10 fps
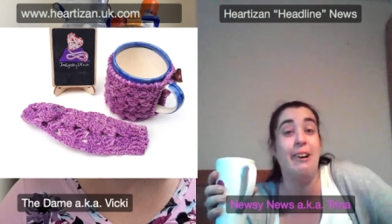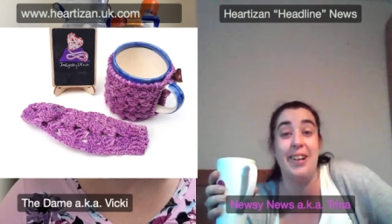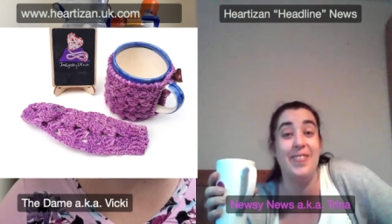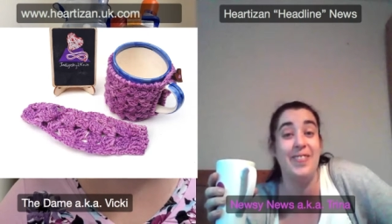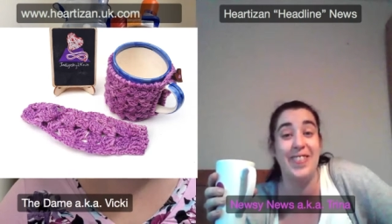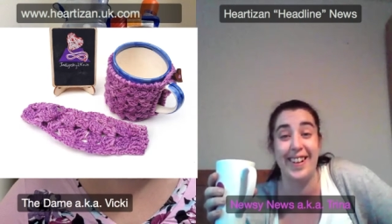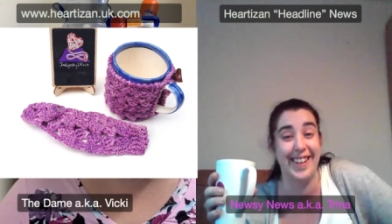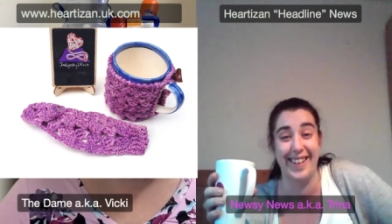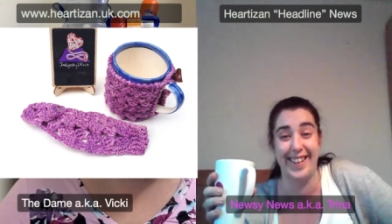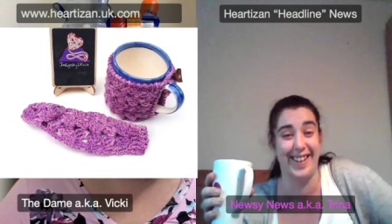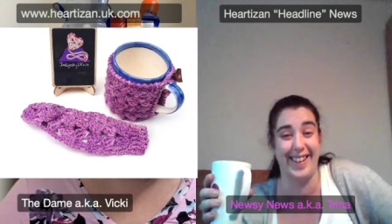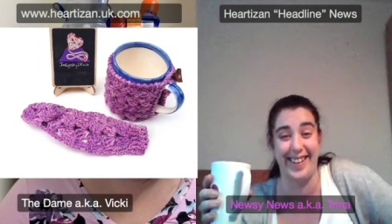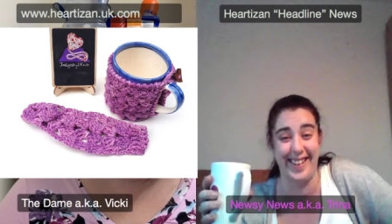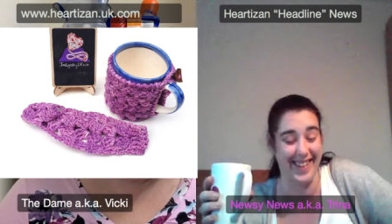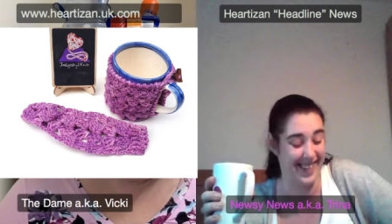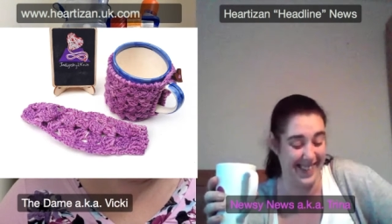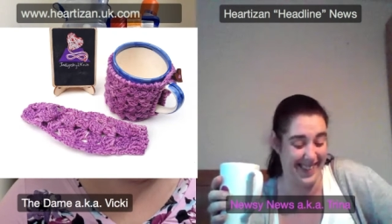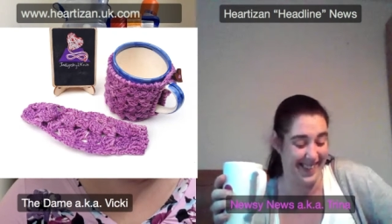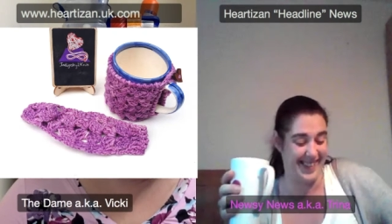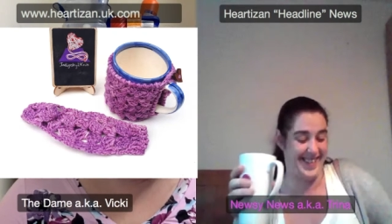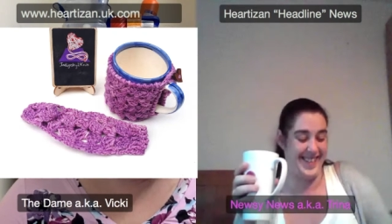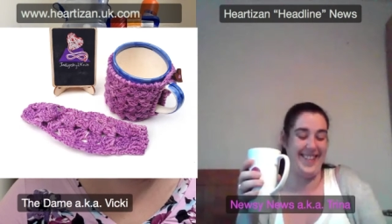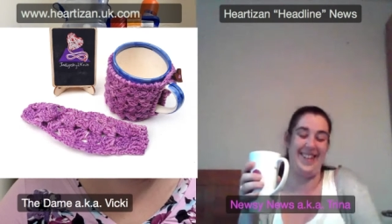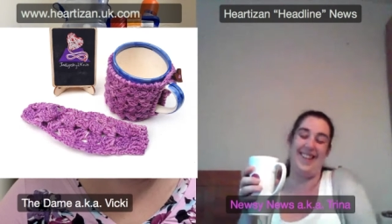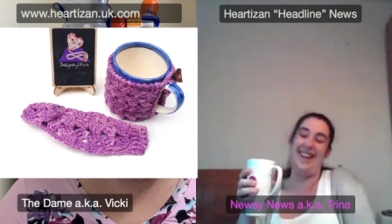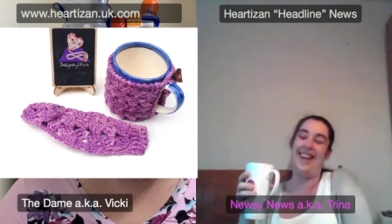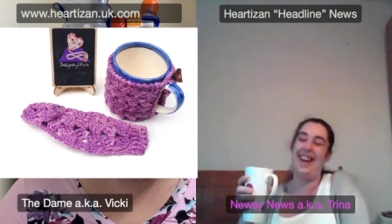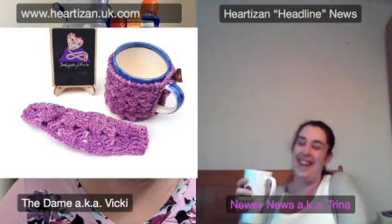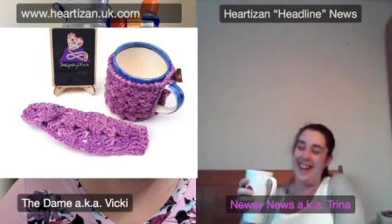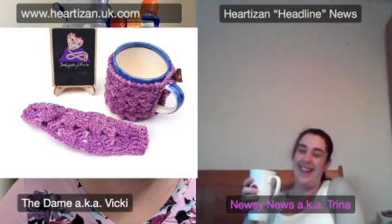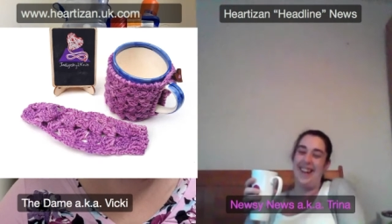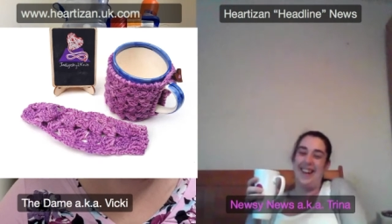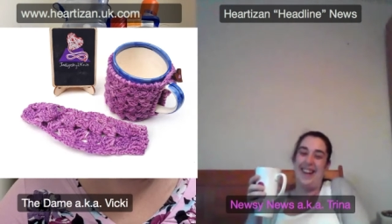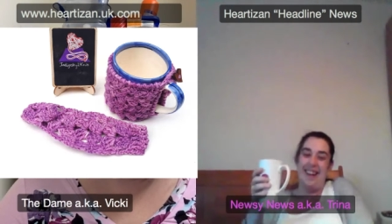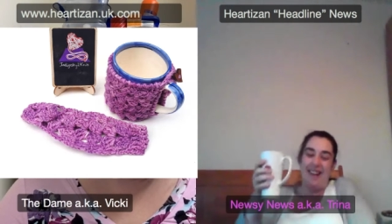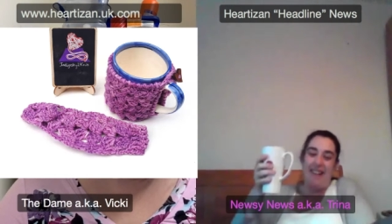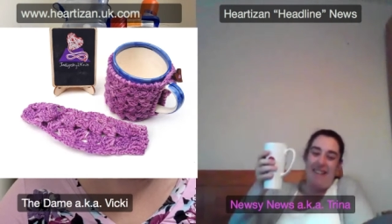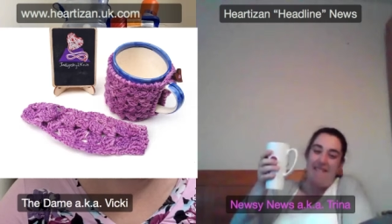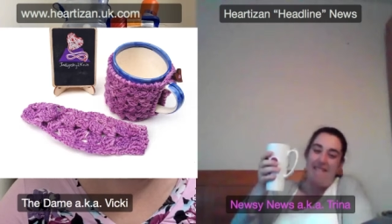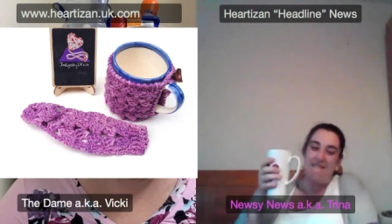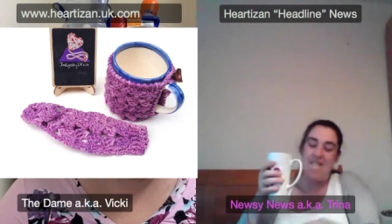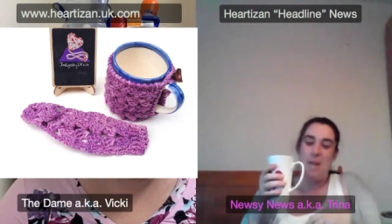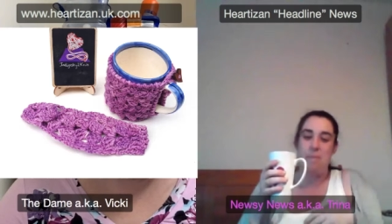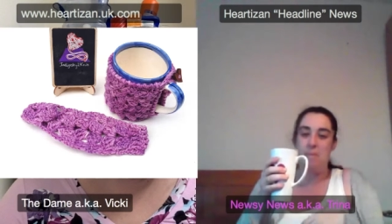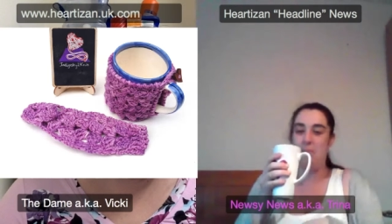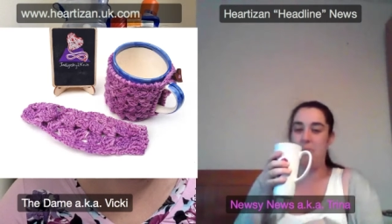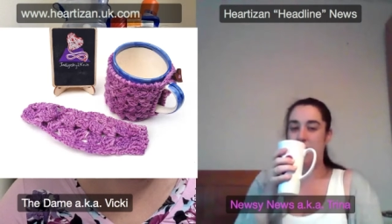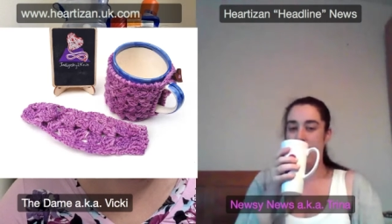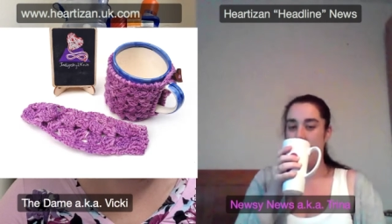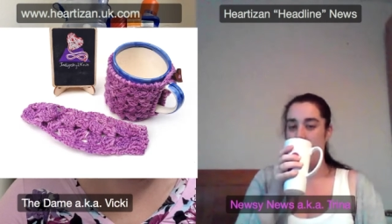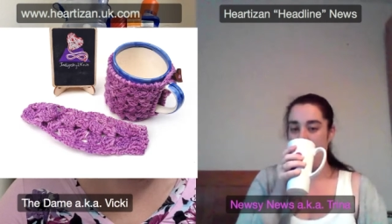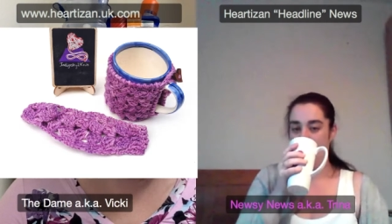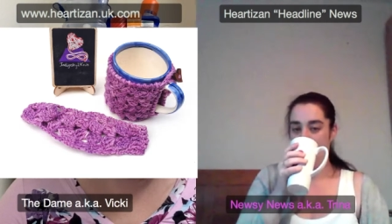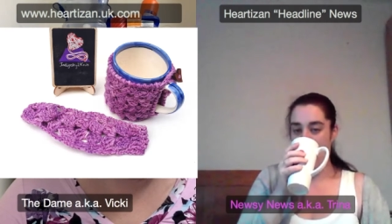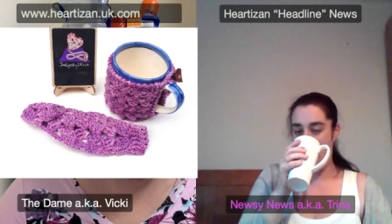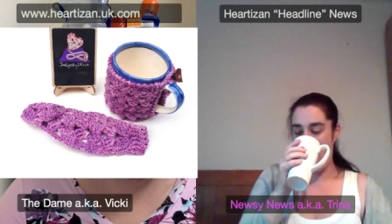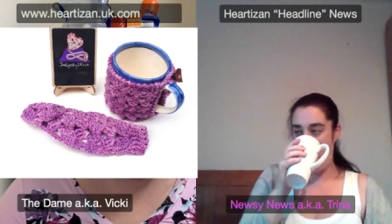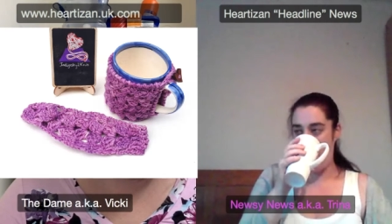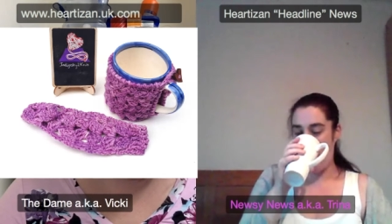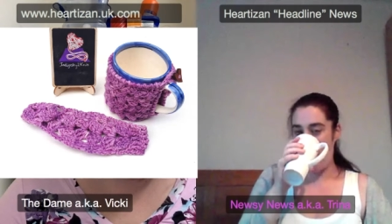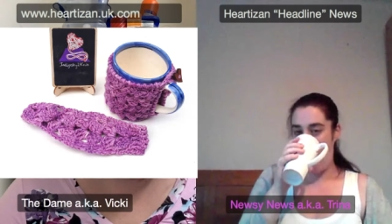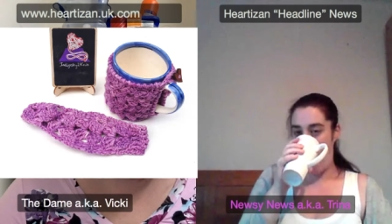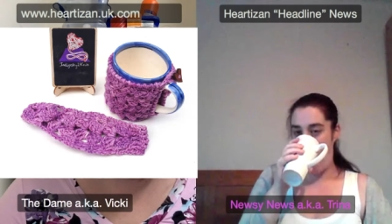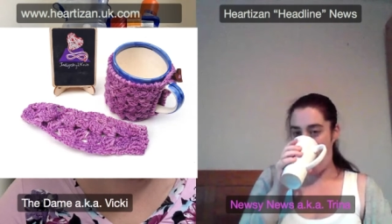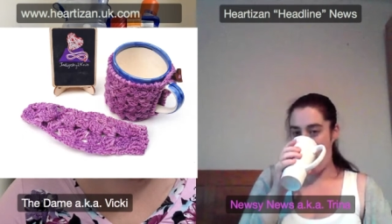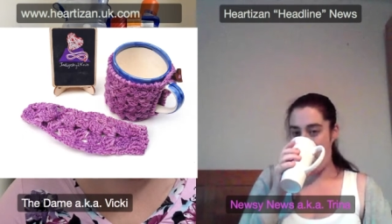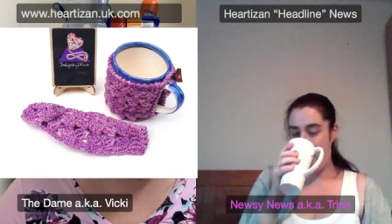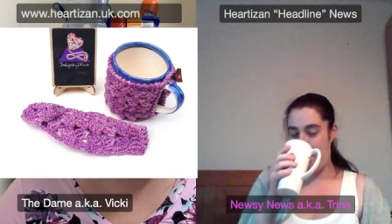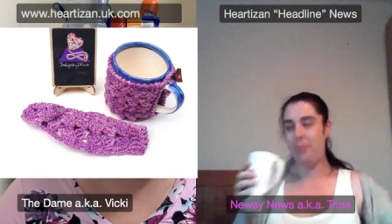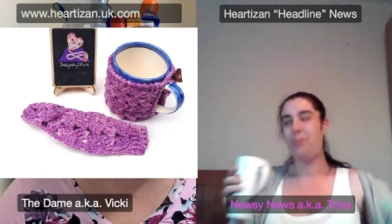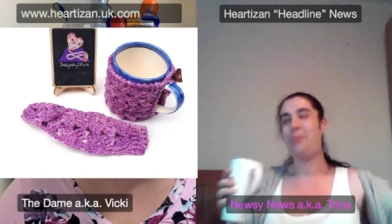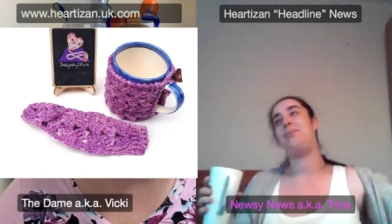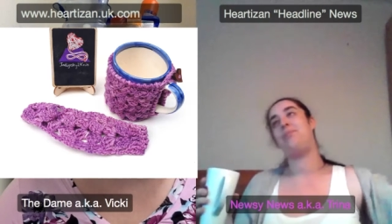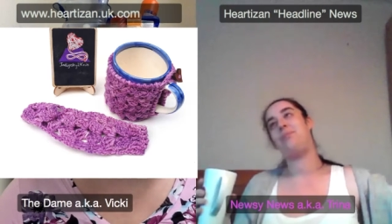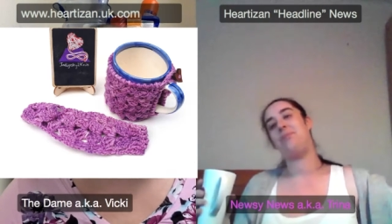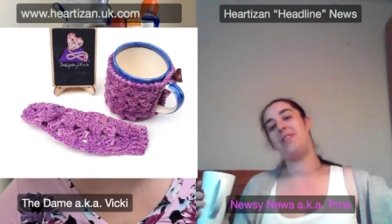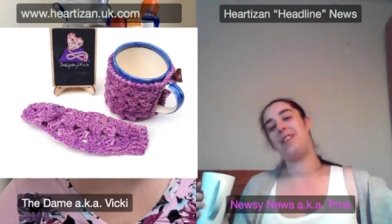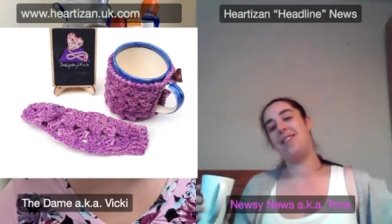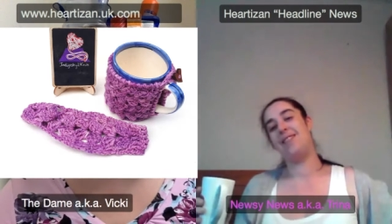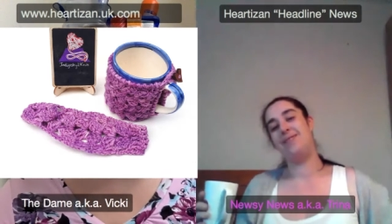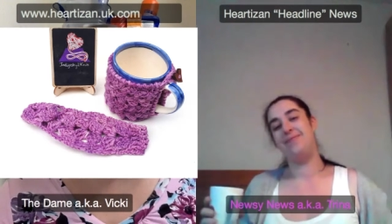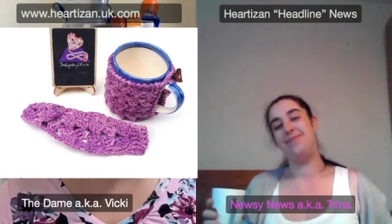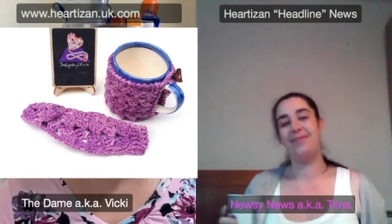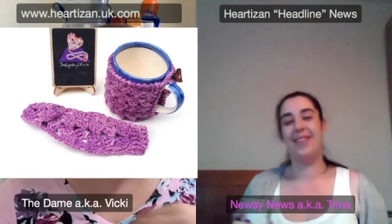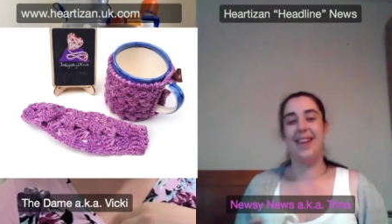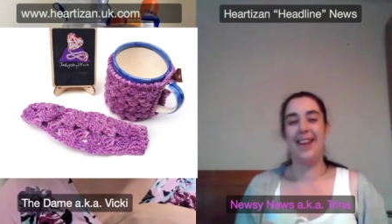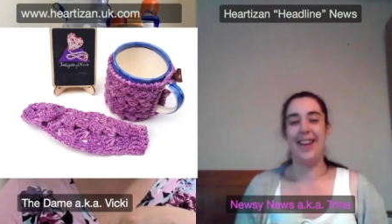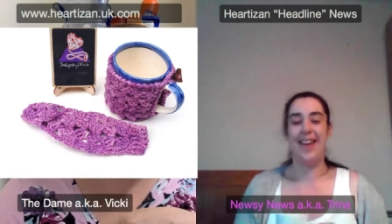oh, I think you should. Right, I've got it here. So the Pamper gift set, which is the crochet headband and coaster cup cozies, fifteen pounds.